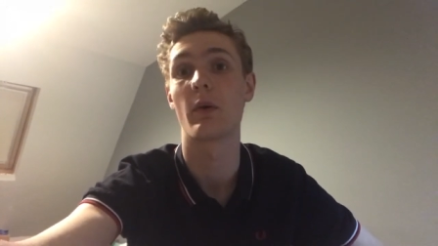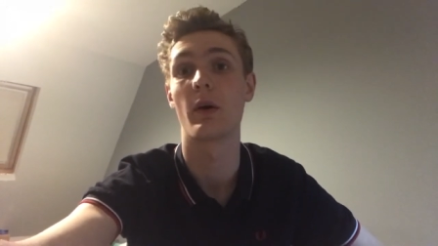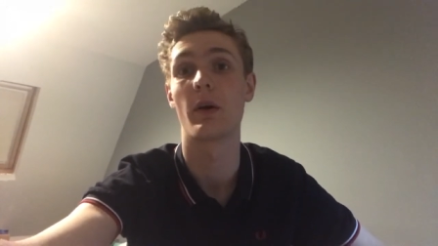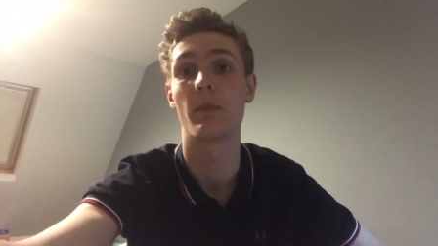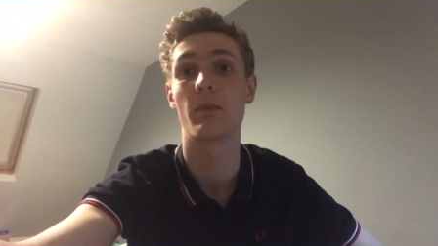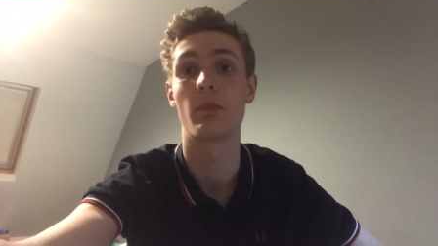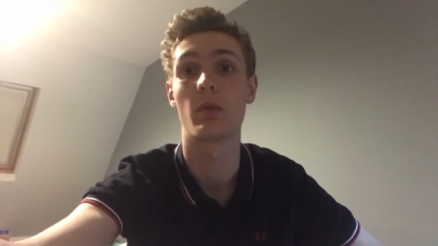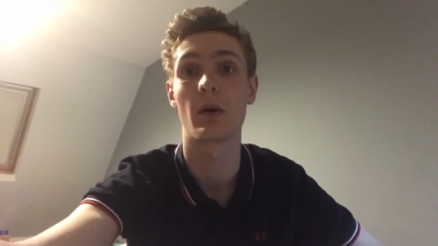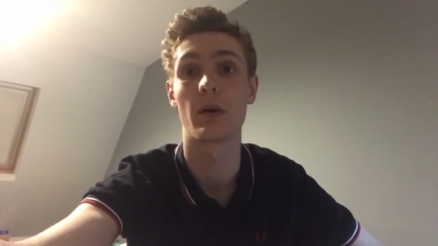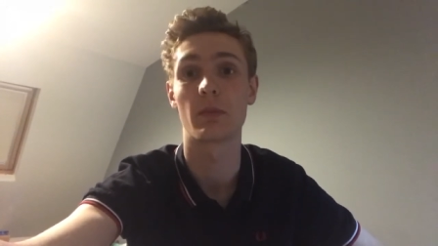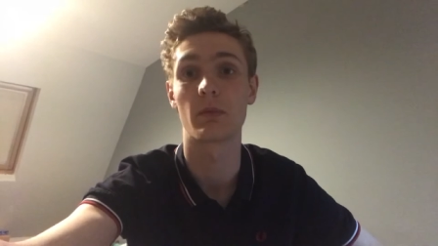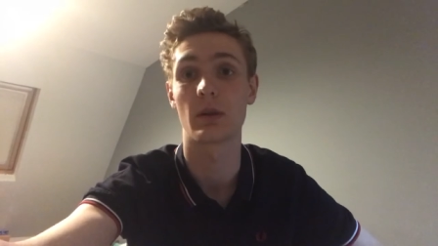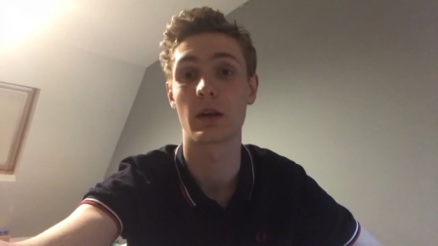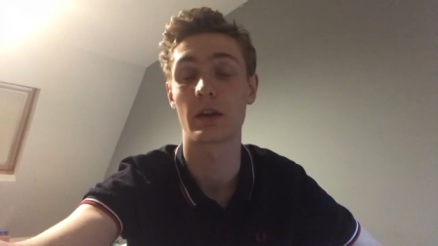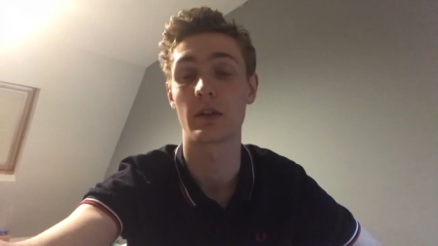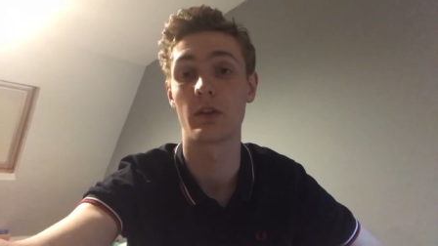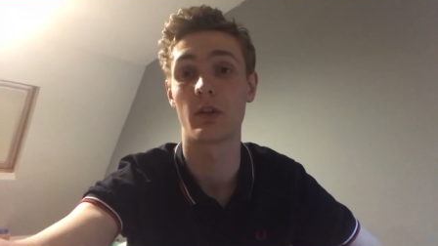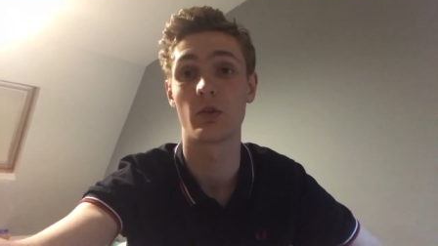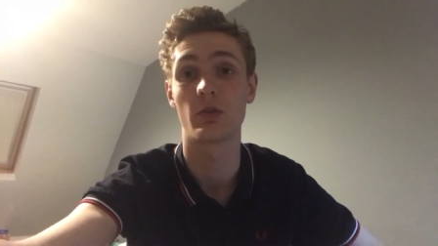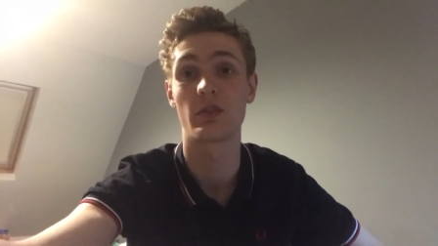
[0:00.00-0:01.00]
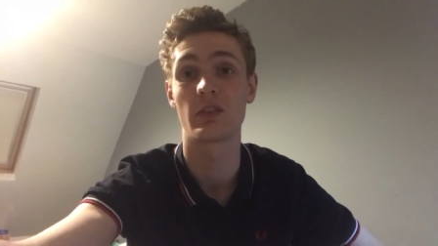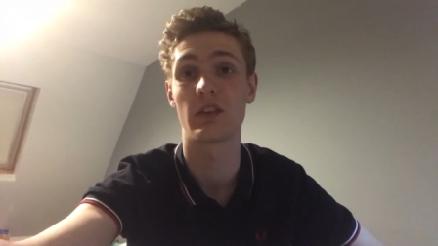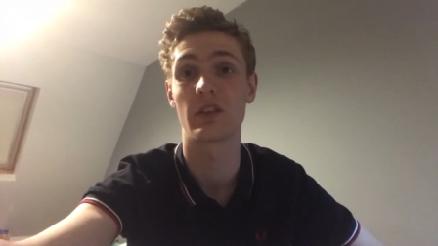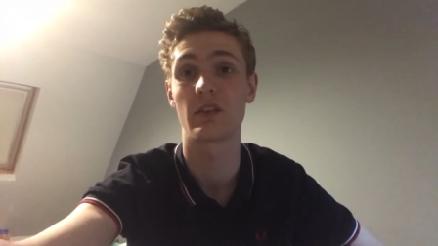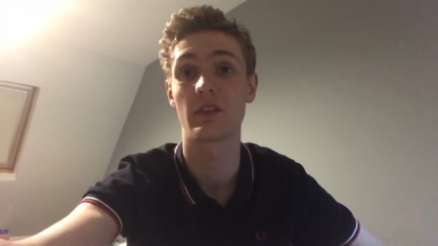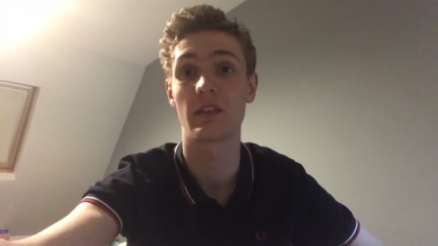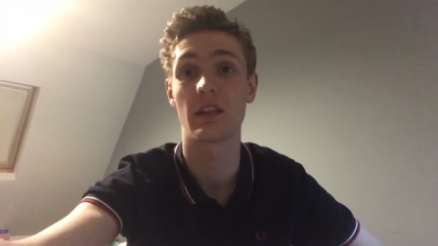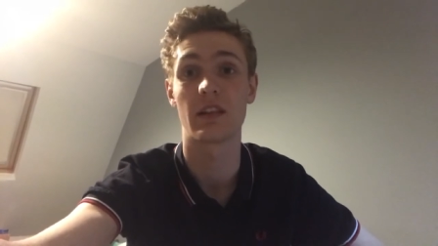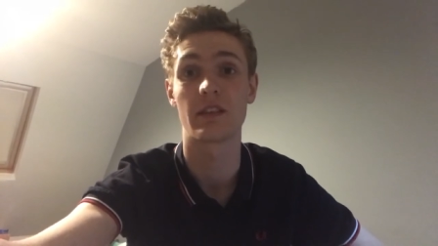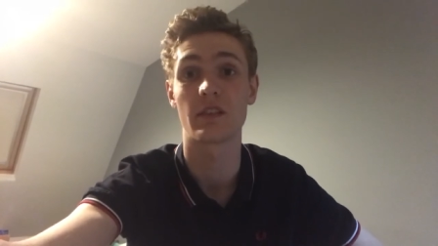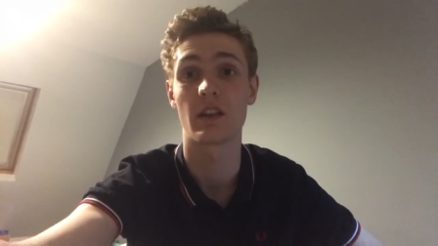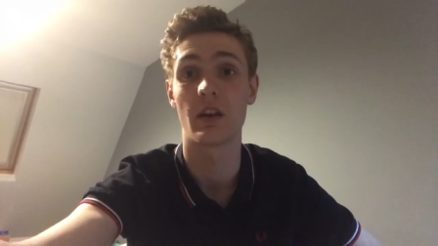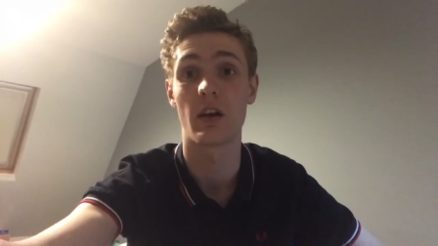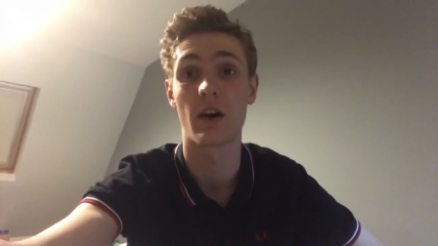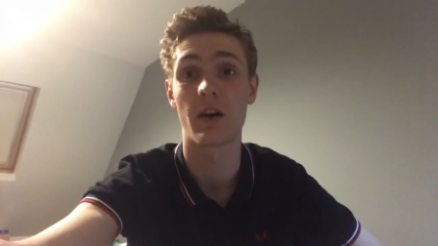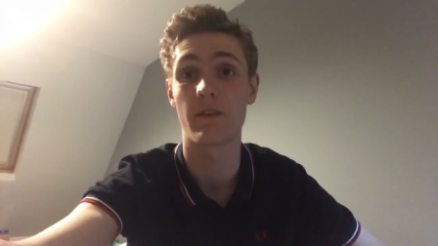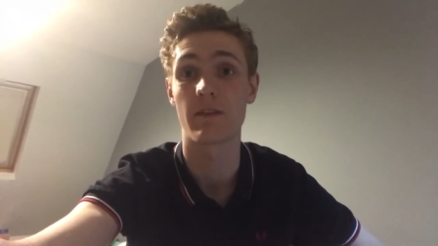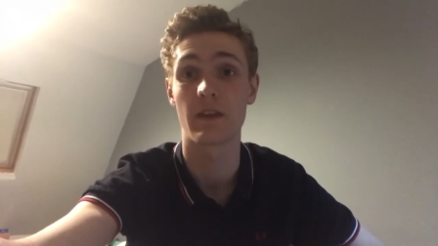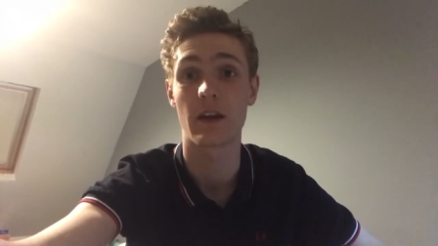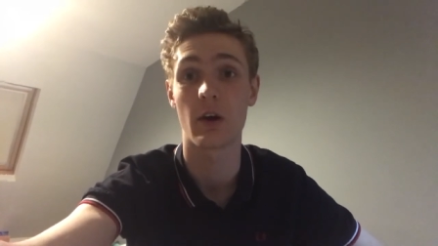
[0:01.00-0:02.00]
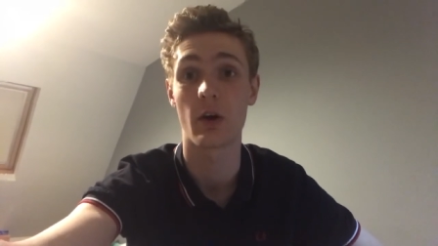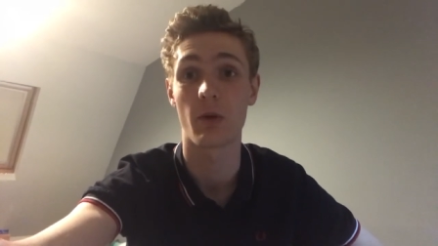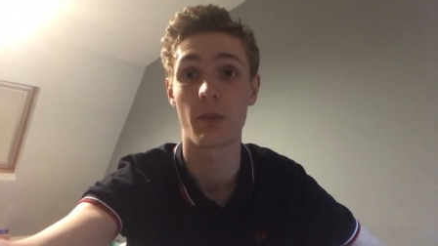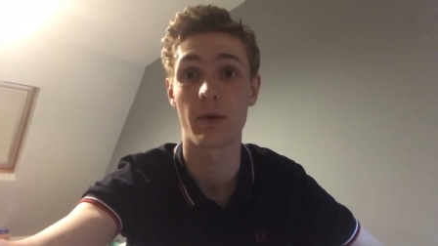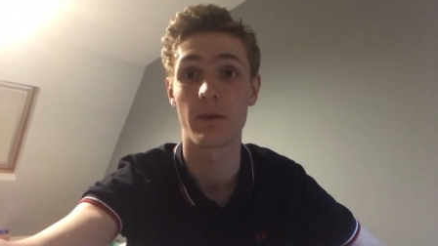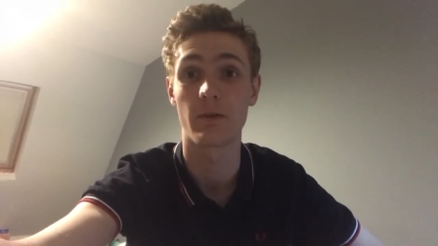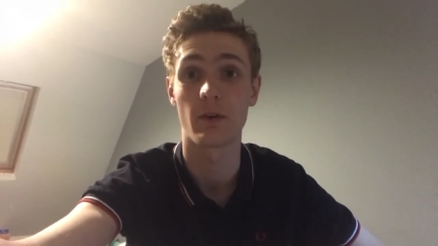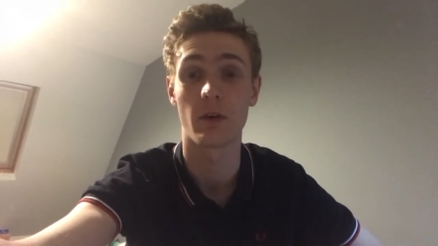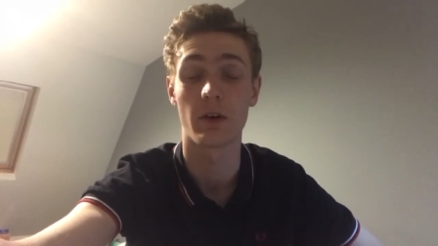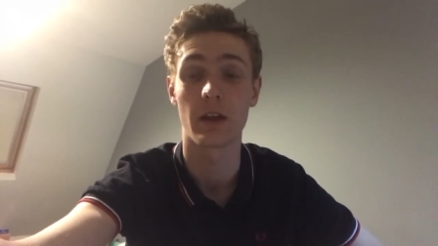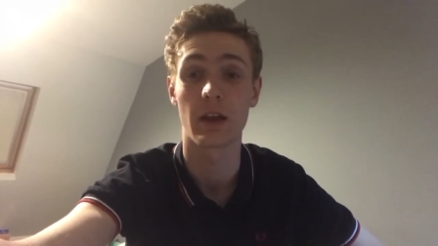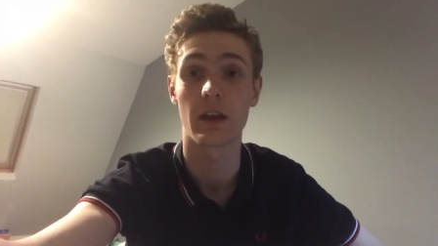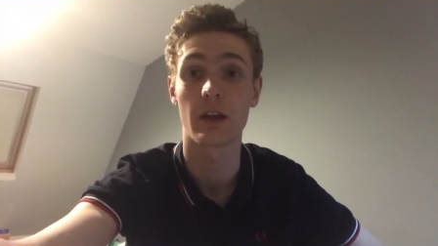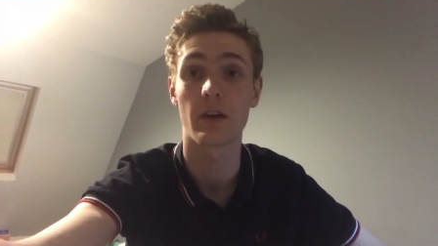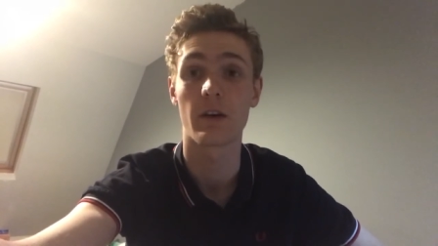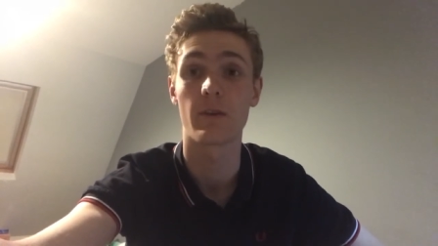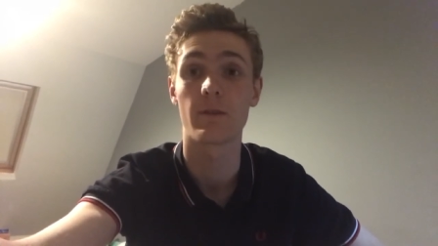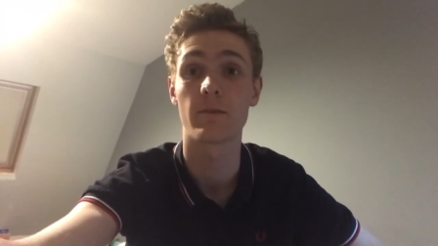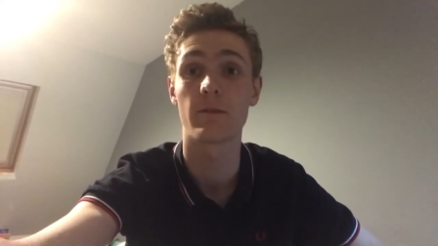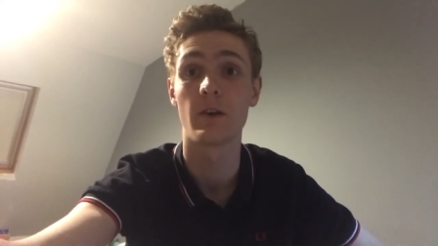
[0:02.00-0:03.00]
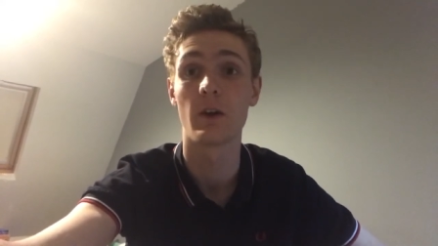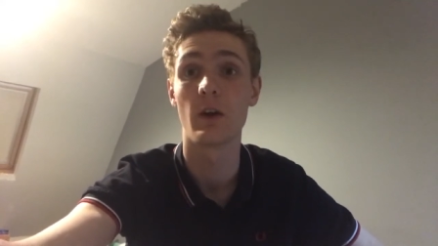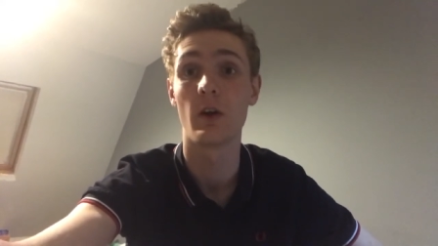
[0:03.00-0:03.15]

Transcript: at point blank notice less than half an hour before kickoff